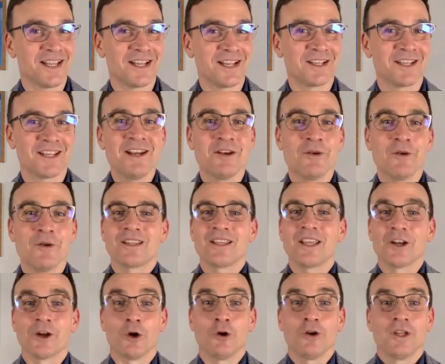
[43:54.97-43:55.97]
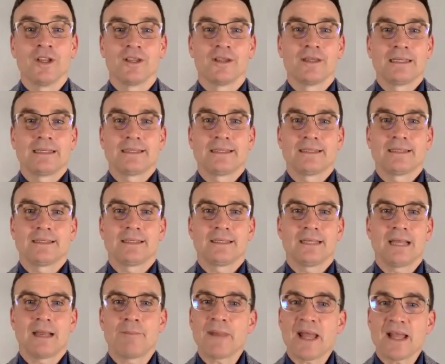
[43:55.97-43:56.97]

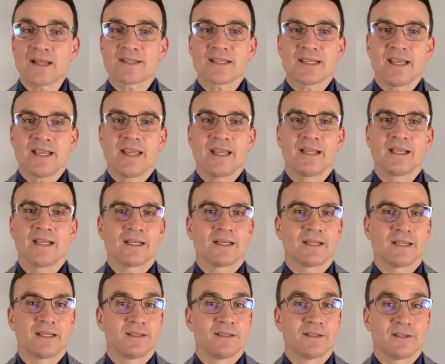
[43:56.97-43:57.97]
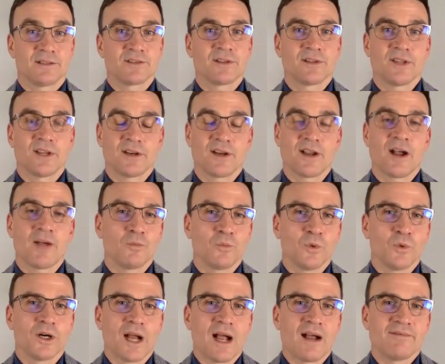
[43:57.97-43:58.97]
I'm not saying there
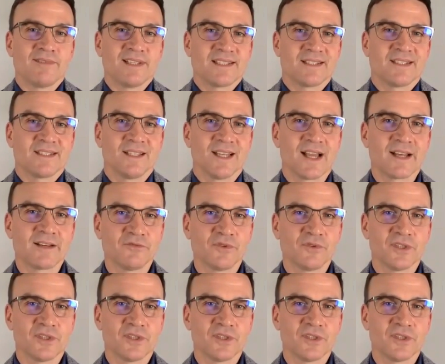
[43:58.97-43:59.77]
were obviously a lot of